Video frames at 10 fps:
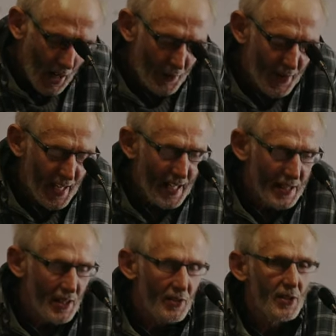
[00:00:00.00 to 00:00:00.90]
At the
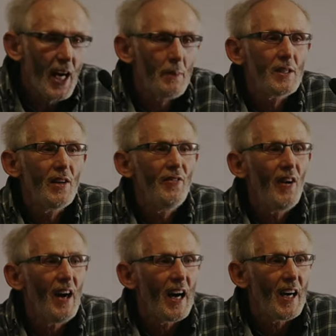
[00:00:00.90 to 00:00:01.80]
end of chapter
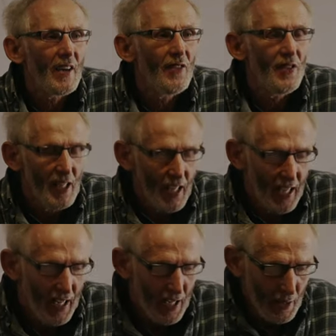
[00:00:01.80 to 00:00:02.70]
5,
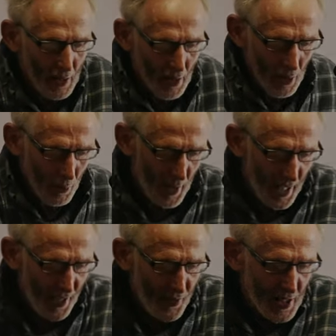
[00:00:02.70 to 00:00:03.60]
we
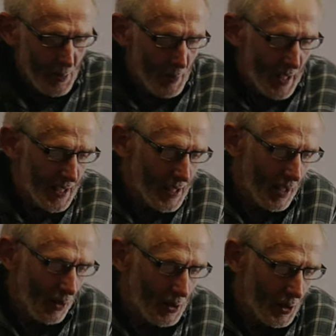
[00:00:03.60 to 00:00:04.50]
have this
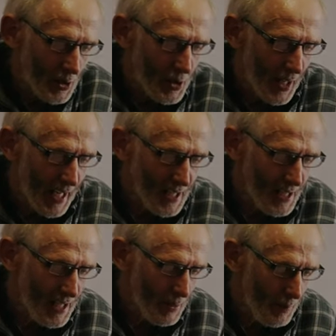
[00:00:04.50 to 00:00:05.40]
meeting, or Joshua has
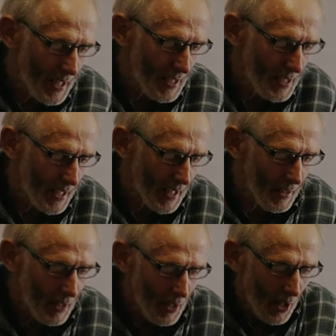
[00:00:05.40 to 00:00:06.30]
this
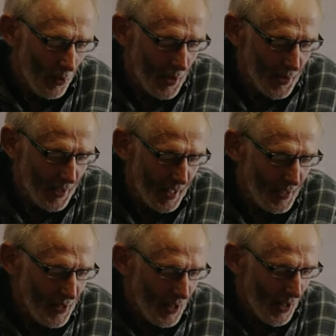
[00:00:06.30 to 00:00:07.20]
meeting with
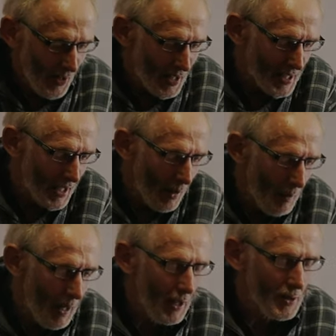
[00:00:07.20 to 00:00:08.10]
this
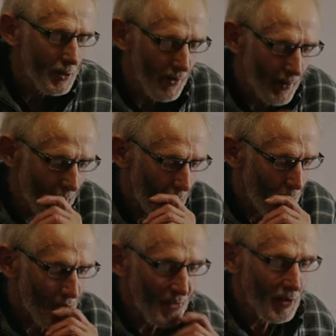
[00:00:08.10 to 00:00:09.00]
commander of the
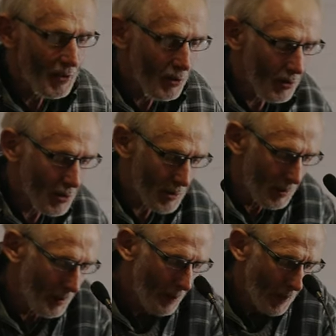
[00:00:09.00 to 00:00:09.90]
army of the Lord,
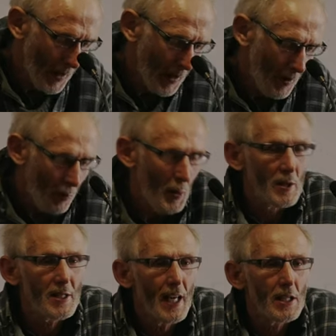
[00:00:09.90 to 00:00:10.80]
who we
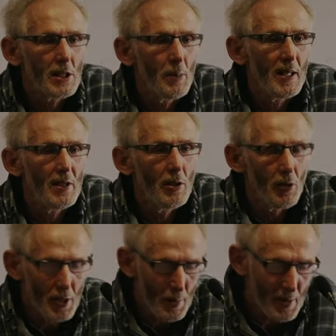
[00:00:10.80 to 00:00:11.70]
would take to be the
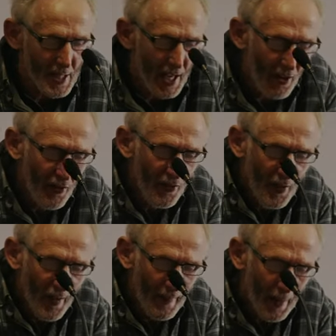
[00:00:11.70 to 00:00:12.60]
Lord
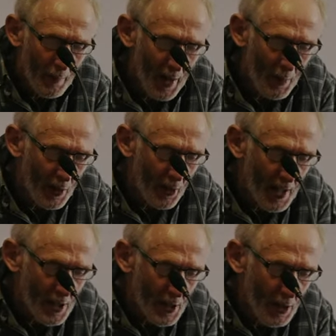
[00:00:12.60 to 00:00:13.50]
himself. That may be
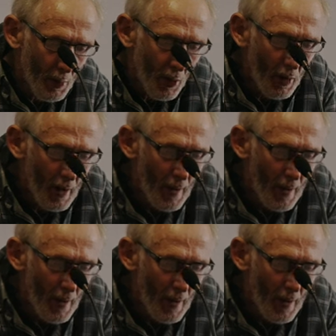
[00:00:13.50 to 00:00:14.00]
questionable.